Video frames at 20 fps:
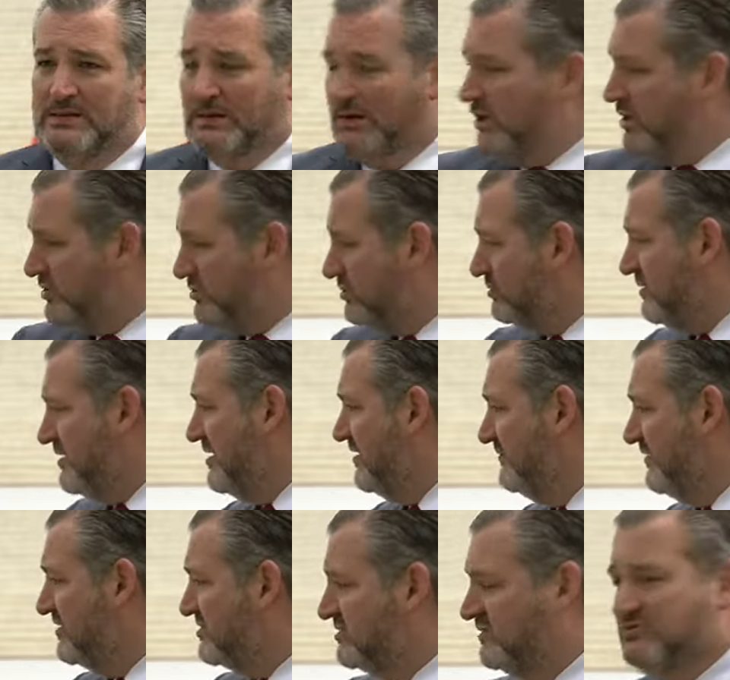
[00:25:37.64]
All three
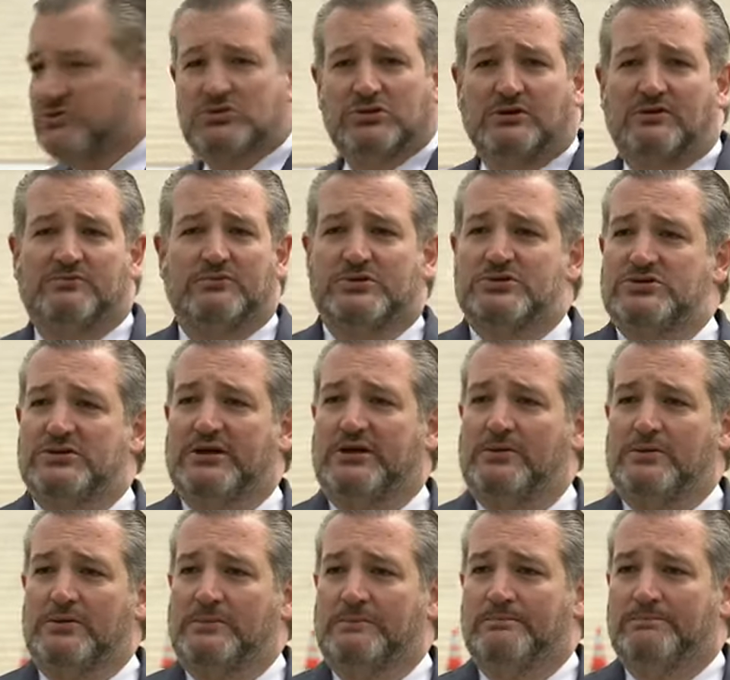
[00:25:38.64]
of us have served with
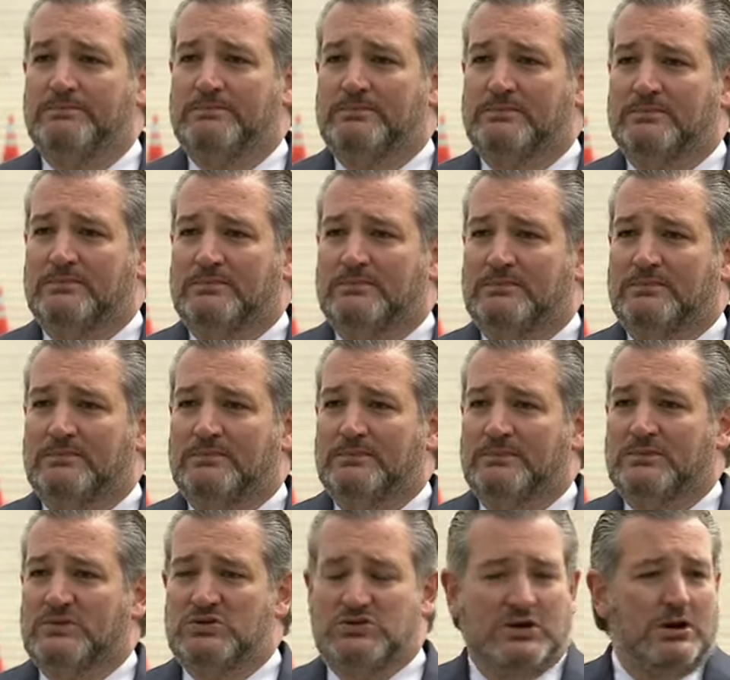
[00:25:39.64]
Joe.
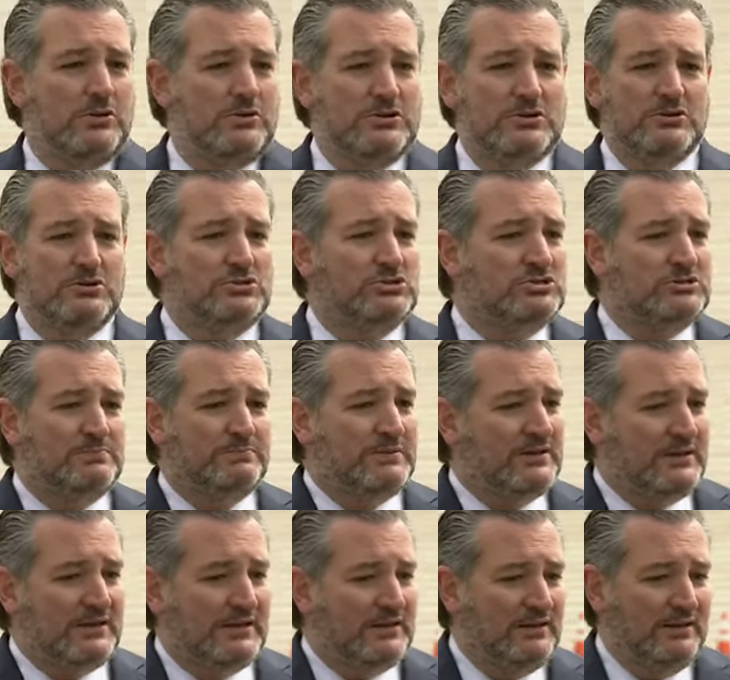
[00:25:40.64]
Joe used to
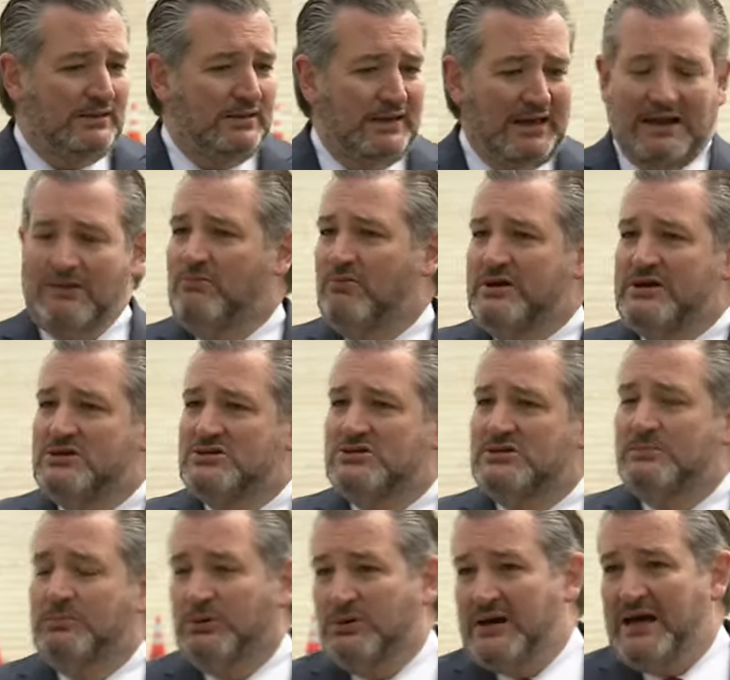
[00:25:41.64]
be a
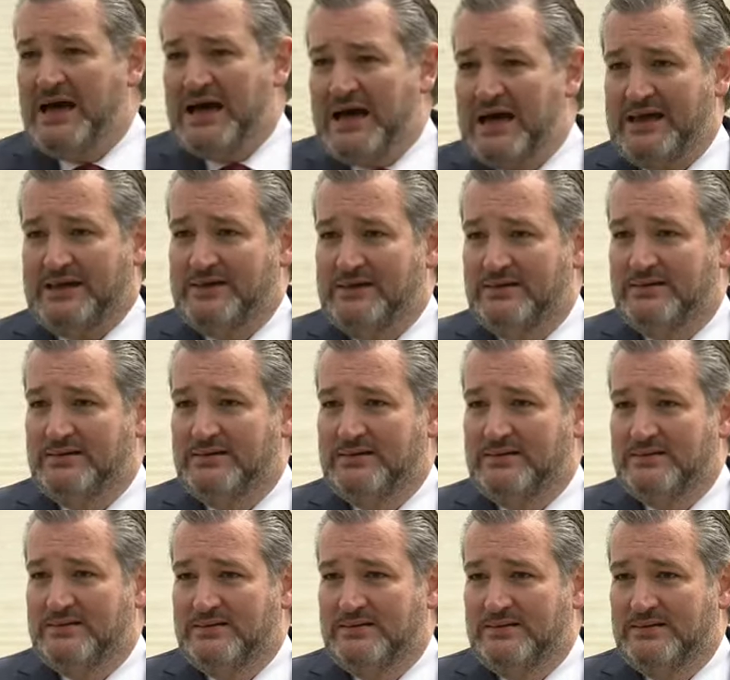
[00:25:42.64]
reasonable guy.
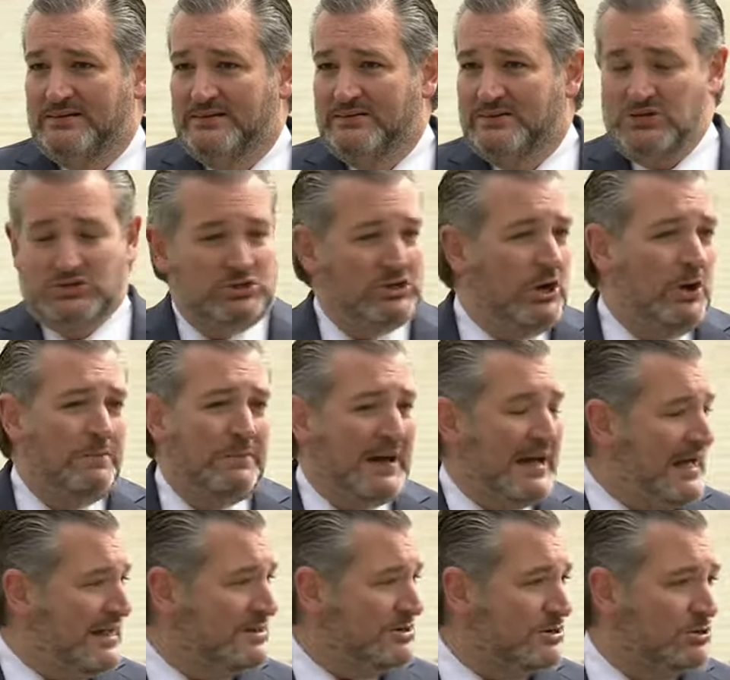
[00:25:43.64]
The Joe
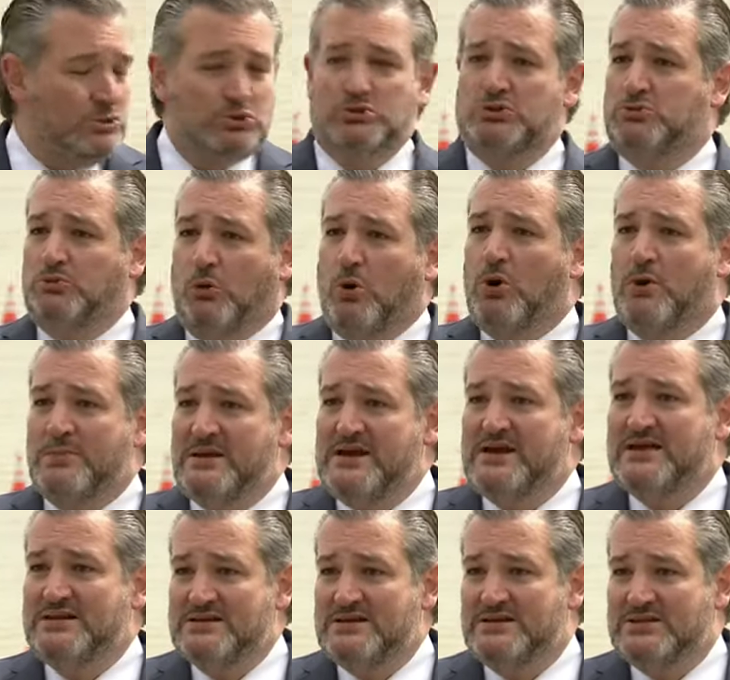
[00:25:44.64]
Biden who swore
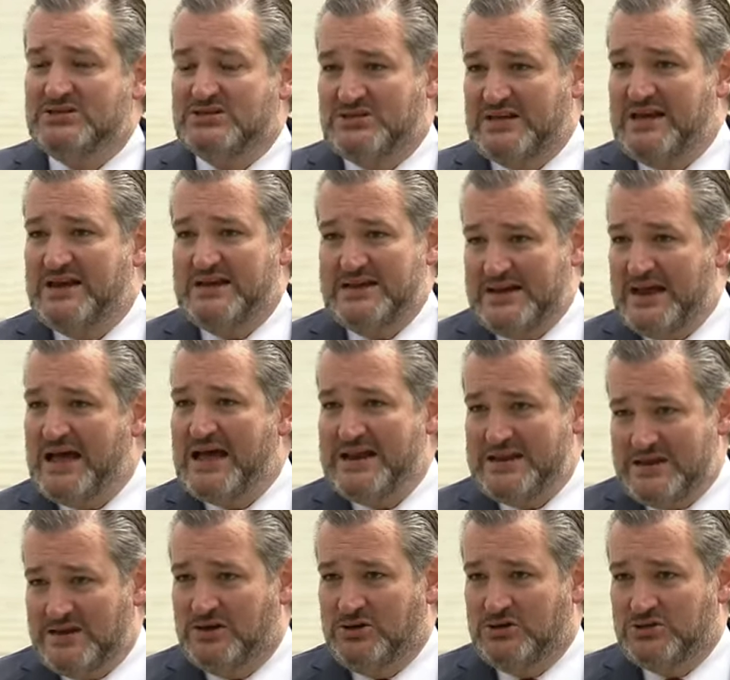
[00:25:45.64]
me into the Senate 9
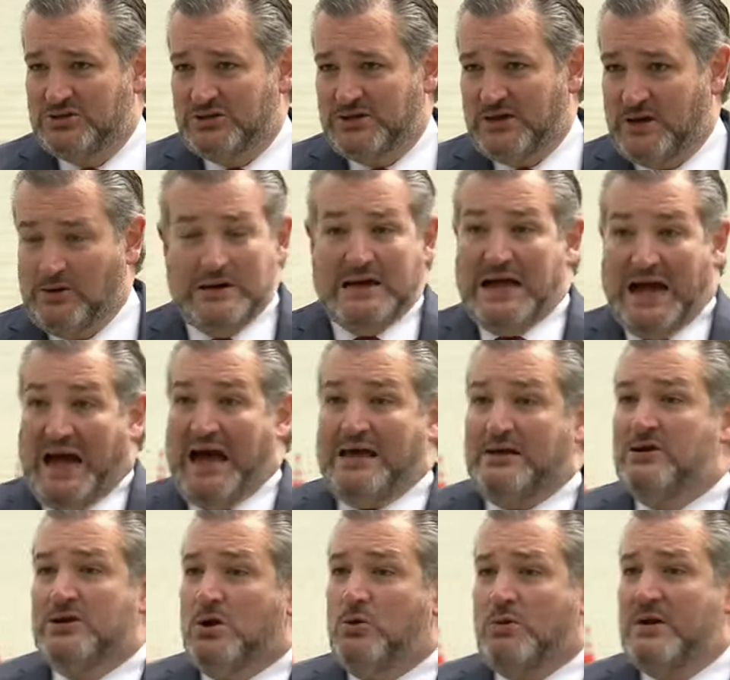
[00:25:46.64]
years ago, I
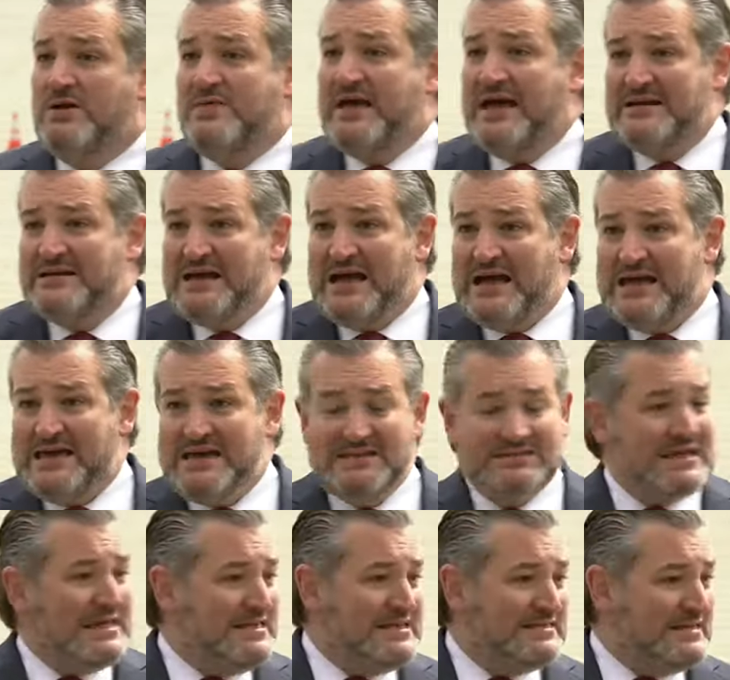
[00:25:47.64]
don't know where that guy is.
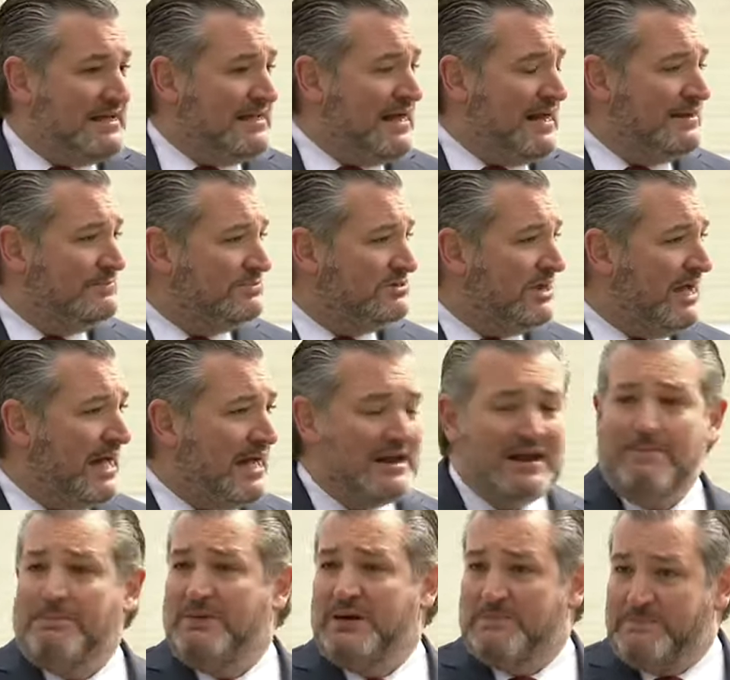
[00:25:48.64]
I think they got him tied
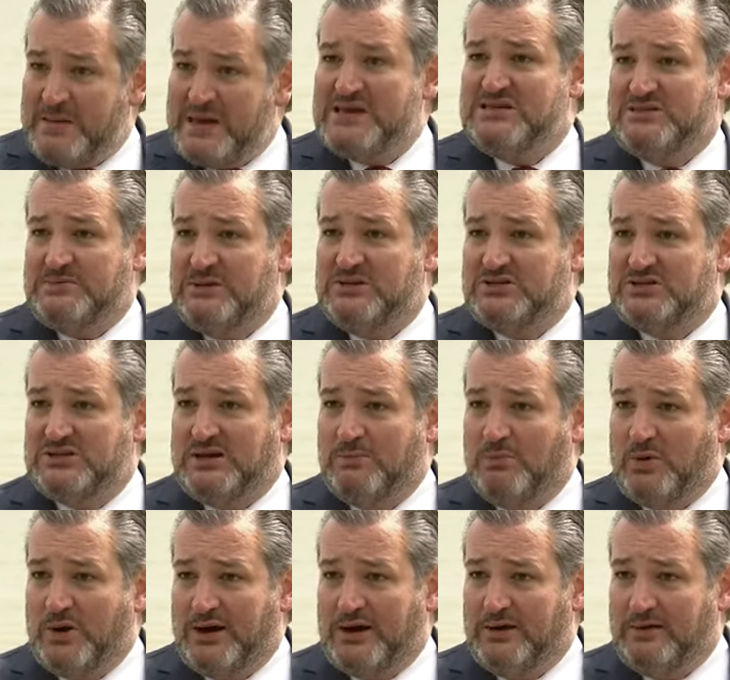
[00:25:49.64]
up in a basement
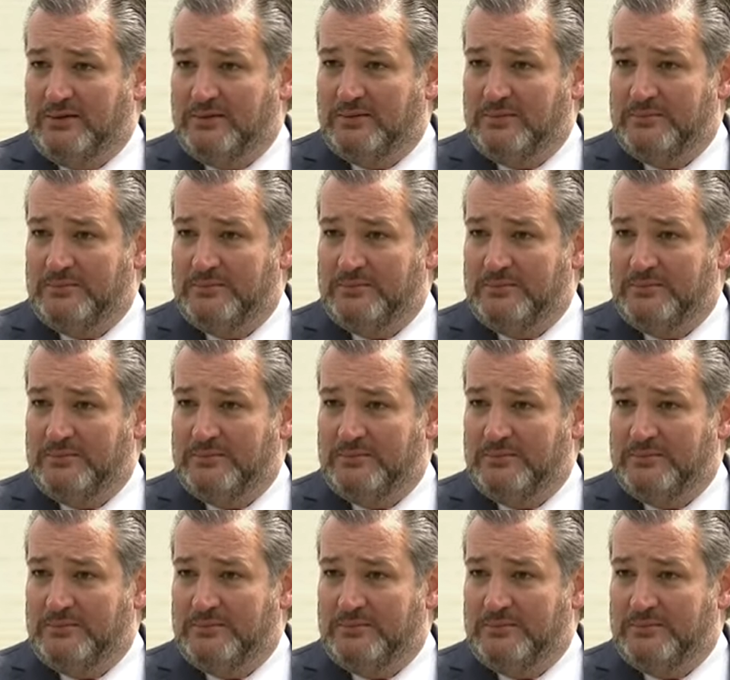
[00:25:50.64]
somewhere